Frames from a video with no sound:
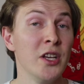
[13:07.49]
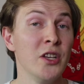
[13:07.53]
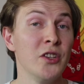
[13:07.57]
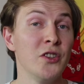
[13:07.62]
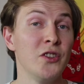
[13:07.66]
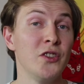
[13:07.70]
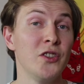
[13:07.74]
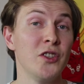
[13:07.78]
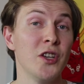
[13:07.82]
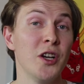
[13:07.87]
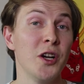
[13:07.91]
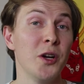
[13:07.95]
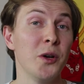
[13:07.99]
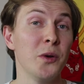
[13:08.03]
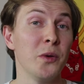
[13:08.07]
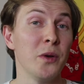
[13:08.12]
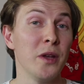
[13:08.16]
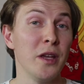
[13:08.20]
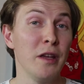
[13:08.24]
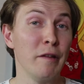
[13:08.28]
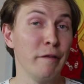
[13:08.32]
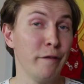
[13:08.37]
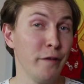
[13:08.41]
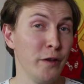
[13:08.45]
So
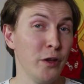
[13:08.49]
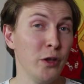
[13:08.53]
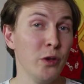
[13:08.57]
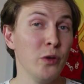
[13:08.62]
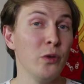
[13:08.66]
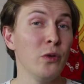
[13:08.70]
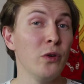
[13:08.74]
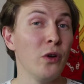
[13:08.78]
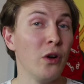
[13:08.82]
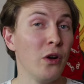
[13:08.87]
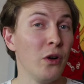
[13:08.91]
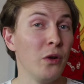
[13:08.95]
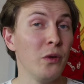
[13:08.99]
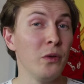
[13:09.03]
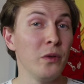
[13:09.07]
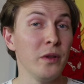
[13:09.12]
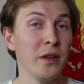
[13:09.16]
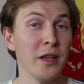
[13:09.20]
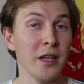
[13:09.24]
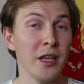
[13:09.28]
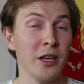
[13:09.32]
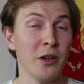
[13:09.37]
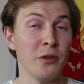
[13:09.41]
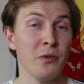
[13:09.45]
if you
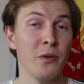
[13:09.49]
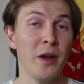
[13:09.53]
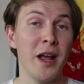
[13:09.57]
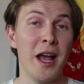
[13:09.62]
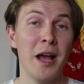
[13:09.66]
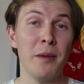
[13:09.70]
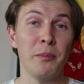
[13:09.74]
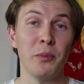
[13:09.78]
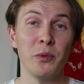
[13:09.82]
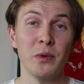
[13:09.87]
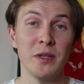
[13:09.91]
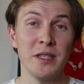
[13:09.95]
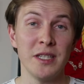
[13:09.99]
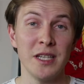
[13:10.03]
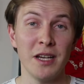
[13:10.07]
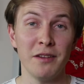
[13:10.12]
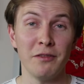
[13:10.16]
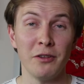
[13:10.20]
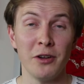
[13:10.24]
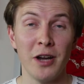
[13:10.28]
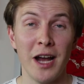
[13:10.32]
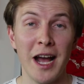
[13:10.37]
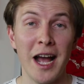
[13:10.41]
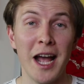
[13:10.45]
only grab
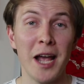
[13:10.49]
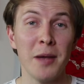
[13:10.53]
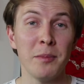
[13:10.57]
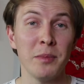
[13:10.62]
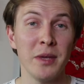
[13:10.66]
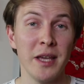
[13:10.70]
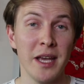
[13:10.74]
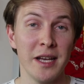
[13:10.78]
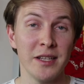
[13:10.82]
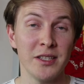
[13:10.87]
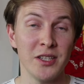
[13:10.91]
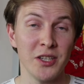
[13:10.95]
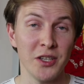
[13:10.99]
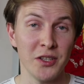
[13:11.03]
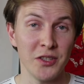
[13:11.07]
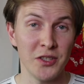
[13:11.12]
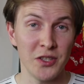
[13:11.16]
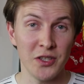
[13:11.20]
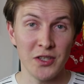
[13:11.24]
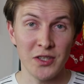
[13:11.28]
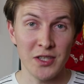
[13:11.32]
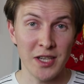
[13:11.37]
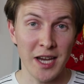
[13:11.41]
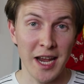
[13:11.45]
whatever I'm getting
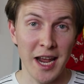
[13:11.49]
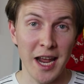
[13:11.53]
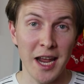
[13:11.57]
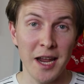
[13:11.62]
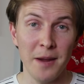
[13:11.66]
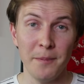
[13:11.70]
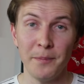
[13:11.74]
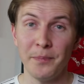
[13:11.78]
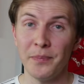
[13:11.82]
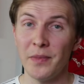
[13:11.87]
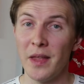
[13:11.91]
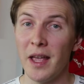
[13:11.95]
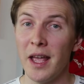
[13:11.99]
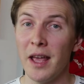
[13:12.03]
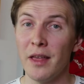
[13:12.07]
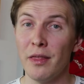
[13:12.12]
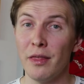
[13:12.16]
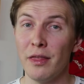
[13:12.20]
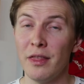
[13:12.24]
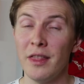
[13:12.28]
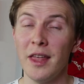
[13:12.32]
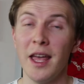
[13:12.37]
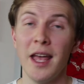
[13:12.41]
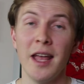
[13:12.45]
today
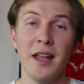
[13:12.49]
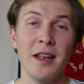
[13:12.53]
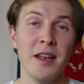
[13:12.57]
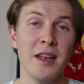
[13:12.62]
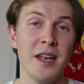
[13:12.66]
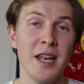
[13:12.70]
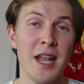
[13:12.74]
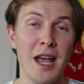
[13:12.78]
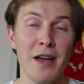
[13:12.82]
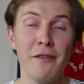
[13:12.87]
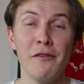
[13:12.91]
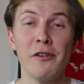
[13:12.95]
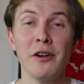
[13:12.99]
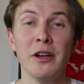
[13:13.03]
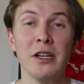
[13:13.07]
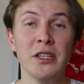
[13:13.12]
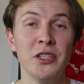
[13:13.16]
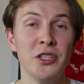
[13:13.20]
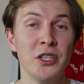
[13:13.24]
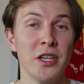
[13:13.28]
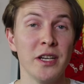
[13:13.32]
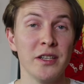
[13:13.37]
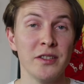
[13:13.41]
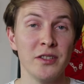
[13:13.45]
and then never
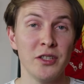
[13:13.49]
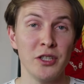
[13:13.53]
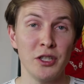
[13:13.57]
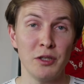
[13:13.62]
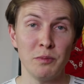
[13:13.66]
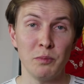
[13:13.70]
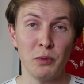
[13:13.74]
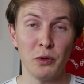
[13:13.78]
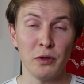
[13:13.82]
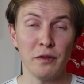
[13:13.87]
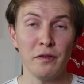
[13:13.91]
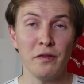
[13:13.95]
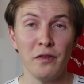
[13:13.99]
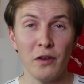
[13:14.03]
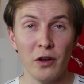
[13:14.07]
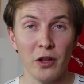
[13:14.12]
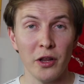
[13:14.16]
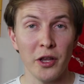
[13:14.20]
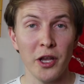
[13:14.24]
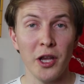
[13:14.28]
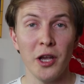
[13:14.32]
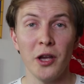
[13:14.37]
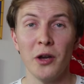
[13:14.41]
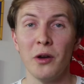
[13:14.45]
adjust this
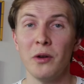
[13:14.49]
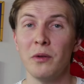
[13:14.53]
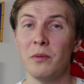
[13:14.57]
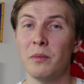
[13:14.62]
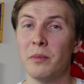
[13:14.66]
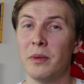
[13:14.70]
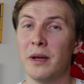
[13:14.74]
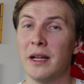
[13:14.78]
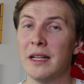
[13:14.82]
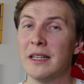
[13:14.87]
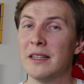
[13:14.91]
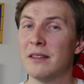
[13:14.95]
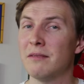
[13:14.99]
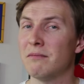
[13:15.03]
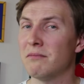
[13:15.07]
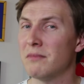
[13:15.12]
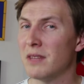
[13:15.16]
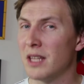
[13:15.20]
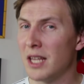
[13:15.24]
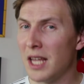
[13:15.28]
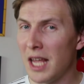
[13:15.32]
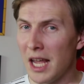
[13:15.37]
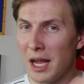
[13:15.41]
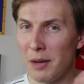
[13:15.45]
portfolio, but
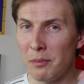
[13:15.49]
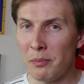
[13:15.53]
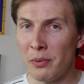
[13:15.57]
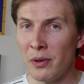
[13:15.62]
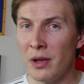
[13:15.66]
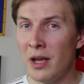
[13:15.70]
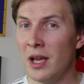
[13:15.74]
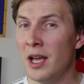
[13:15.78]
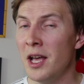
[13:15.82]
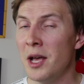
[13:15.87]
keep